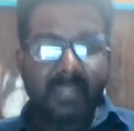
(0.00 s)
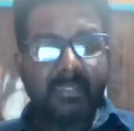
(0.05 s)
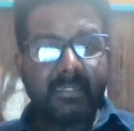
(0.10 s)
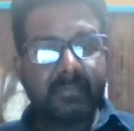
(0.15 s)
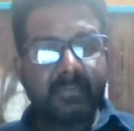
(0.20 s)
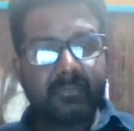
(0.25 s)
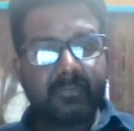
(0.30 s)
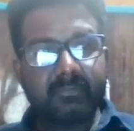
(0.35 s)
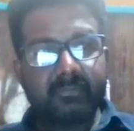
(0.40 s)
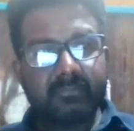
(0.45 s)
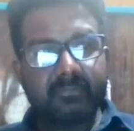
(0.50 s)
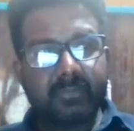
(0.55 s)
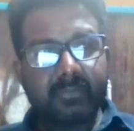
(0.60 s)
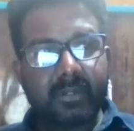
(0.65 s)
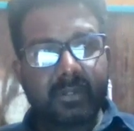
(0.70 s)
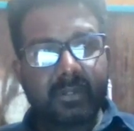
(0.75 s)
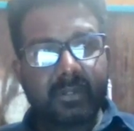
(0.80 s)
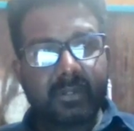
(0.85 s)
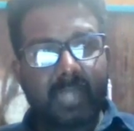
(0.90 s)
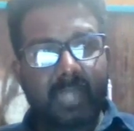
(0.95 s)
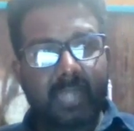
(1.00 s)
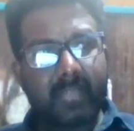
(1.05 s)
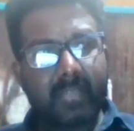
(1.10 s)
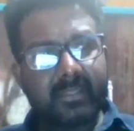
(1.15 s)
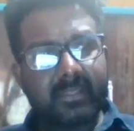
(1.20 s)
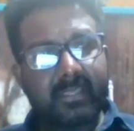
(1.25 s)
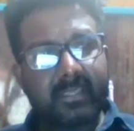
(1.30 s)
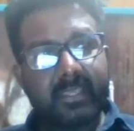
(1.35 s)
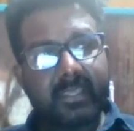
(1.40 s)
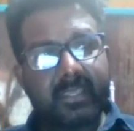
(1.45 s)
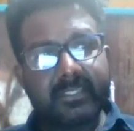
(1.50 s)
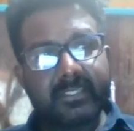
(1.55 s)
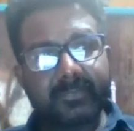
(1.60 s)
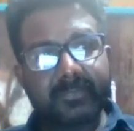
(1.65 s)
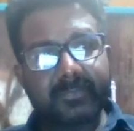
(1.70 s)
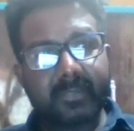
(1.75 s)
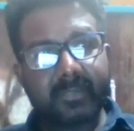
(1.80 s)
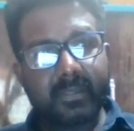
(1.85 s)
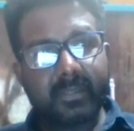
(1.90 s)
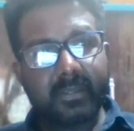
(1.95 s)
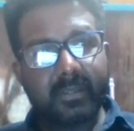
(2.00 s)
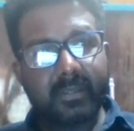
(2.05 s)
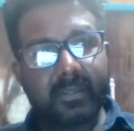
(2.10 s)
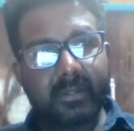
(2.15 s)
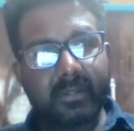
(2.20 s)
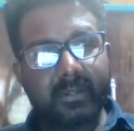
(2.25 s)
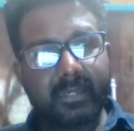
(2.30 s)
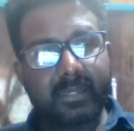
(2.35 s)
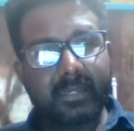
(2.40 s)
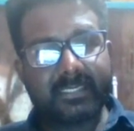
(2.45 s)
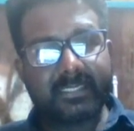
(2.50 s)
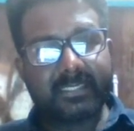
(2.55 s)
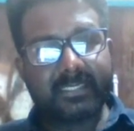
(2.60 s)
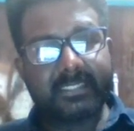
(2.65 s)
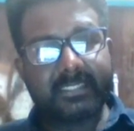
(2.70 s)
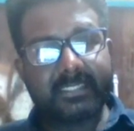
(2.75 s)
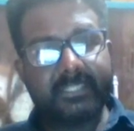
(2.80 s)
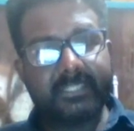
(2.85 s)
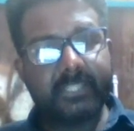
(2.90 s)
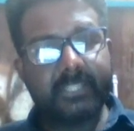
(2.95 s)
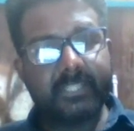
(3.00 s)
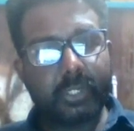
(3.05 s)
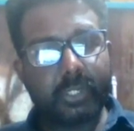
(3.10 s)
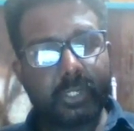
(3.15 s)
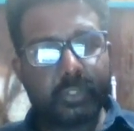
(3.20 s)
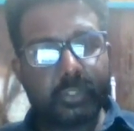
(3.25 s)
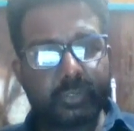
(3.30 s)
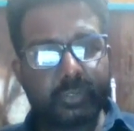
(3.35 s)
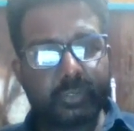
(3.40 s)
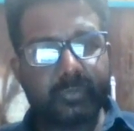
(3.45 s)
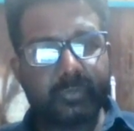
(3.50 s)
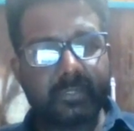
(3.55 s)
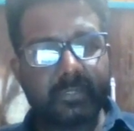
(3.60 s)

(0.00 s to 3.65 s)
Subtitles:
another thing is, as a teacher, you should